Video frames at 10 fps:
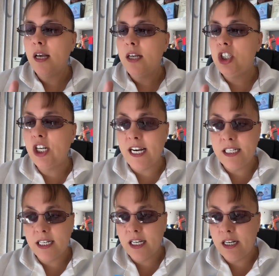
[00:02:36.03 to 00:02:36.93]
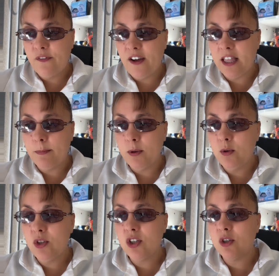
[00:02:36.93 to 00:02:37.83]
Gender can affect the
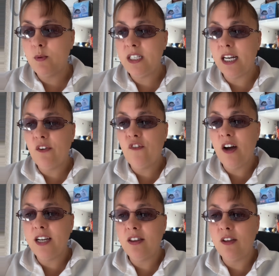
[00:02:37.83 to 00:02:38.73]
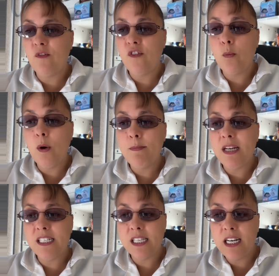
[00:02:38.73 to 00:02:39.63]
pulse because we tend to find that for women
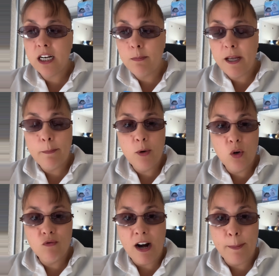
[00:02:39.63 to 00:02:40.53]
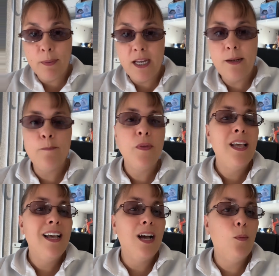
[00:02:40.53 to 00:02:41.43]
it's a little bit more rapid,
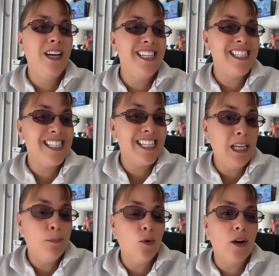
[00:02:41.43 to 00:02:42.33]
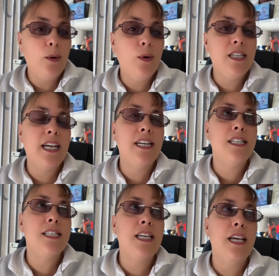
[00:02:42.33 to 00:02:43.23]
and when it's slippery we tend to
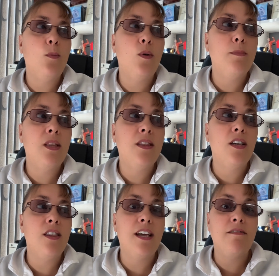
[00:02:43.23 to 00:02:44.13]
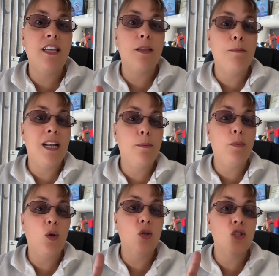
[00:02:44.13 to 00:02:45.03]
see in women that they're either
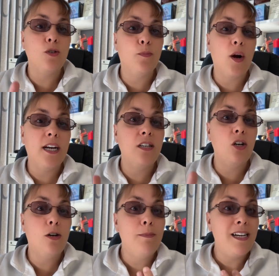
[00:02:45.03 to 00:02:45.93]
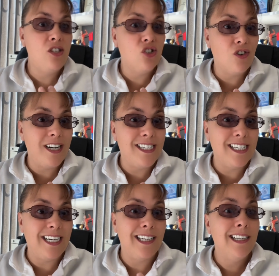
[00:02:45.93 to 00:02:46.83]
menopausal, pregnant or
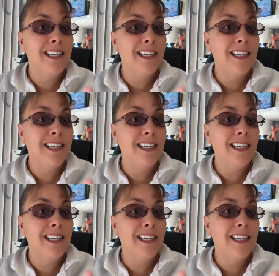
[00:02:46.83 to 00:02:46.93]
menstruating.